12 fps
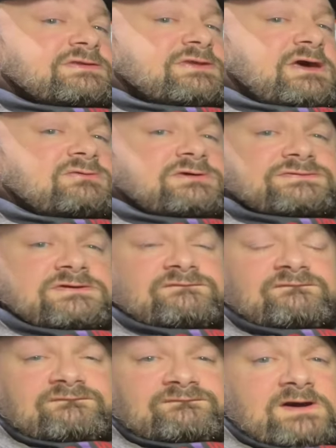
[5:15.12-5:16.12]
there is a
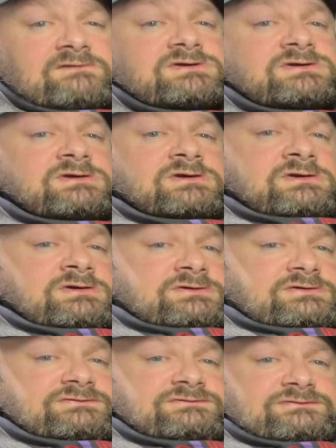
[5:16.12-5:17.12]
very
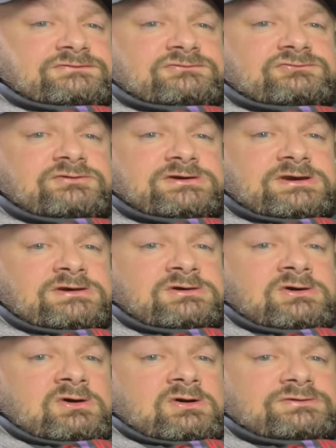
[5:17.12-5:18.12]
consistent
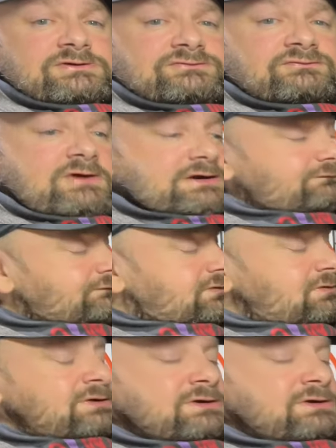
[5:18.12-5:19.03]
trigger on this rifle.